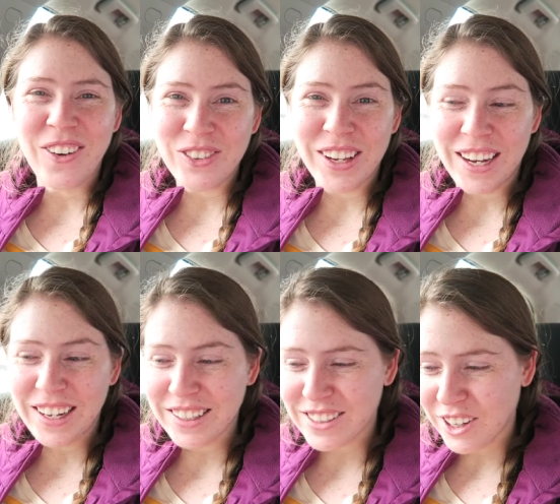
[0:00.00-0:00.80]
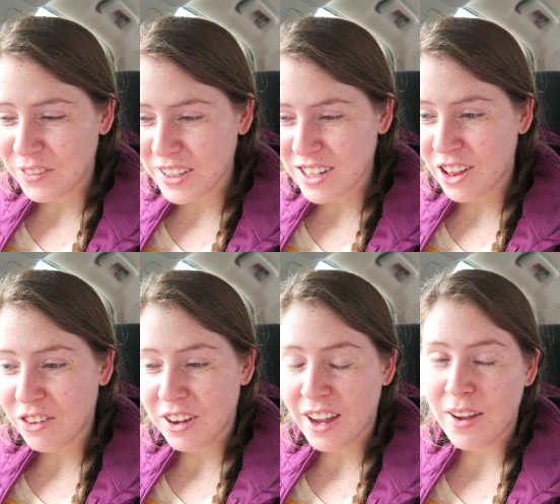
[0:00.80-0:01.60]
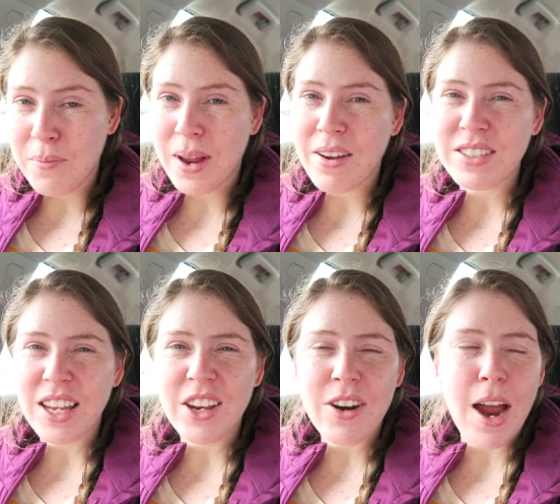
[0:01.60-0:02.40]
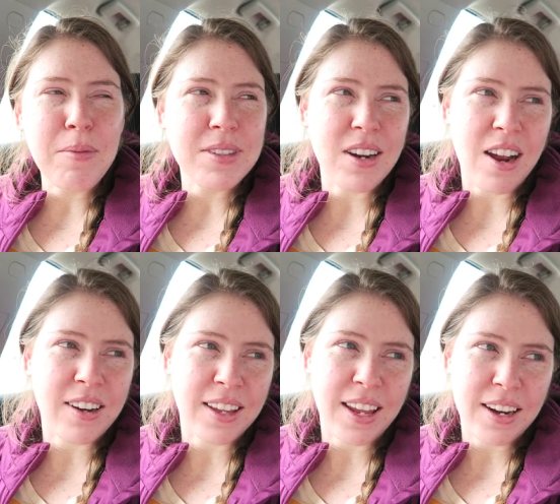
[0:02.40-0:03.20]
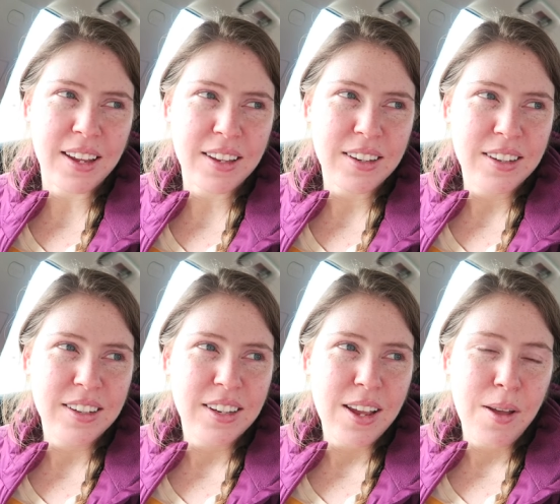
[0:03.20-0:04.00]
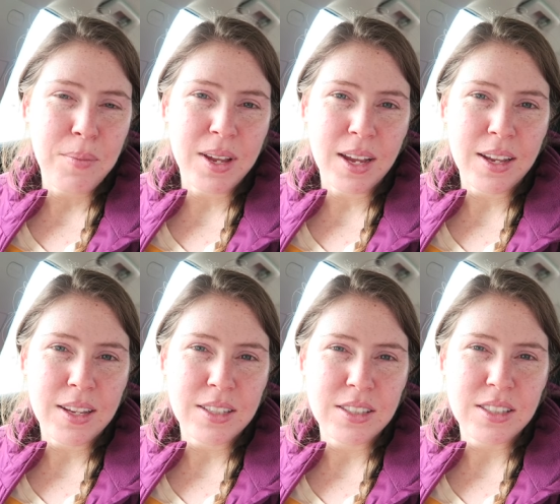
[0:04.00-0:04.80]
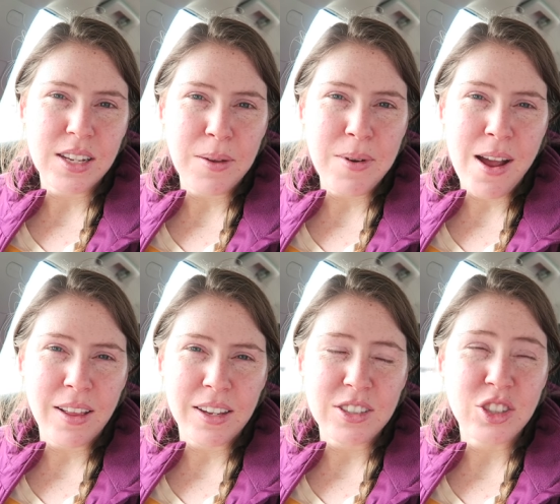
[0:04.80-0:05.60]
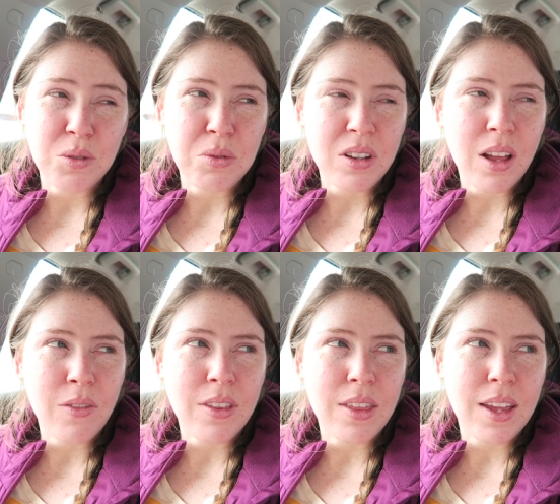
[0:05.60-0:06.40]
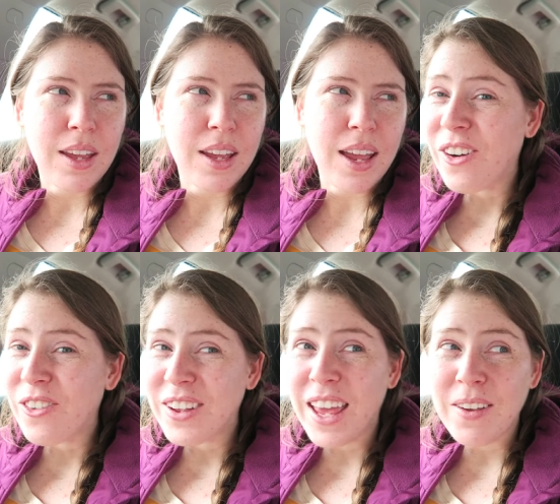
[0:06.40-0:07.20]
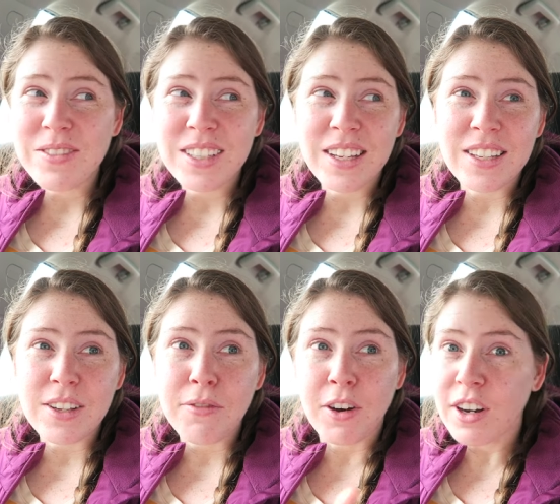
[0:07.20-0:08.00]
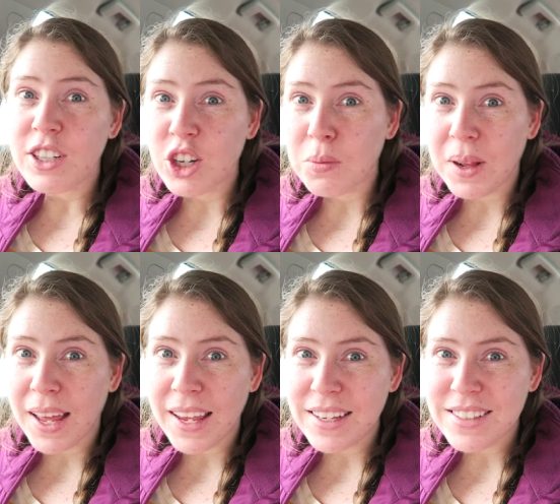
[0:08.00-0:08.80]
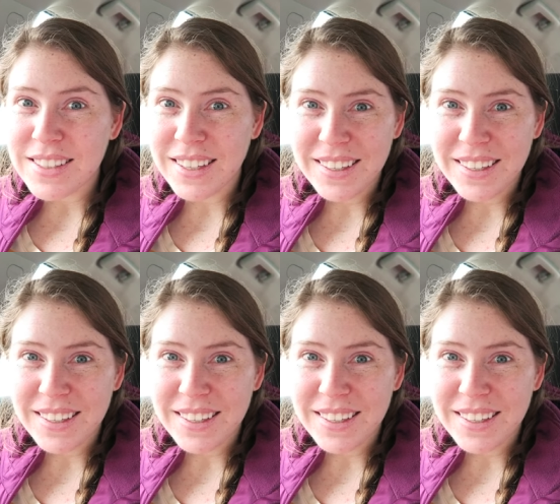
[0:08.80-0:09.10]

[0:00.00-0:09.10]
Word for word: An old lady is telling me it's not low cut. But I was like, you know, I'm just not gonna get it because I'm not like super in love with it. Well, we came to this furniture place.